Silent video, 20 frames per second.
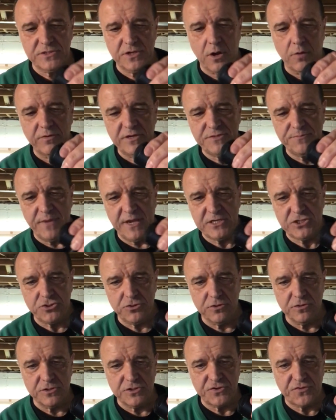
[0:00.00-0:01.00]
Always make
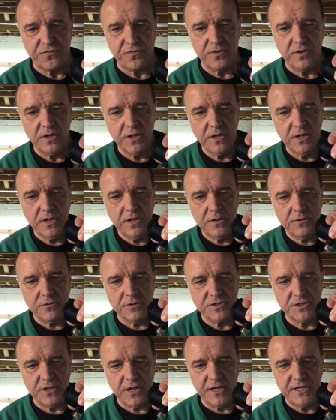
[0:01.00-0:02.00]
sure there's
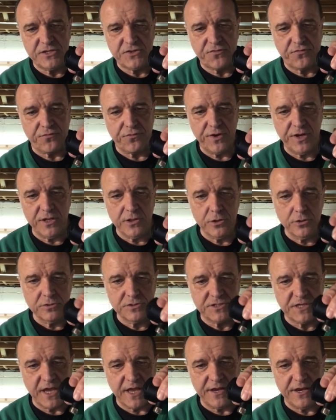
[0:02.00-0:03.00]
nice free
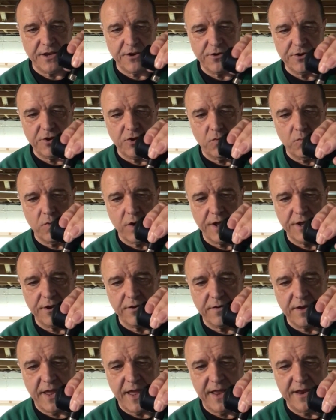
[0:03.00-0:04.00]
loose end here. You don't want
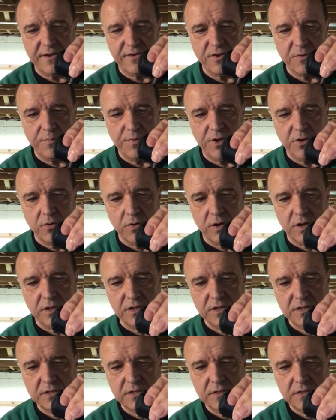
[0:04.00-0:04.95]
your end to be all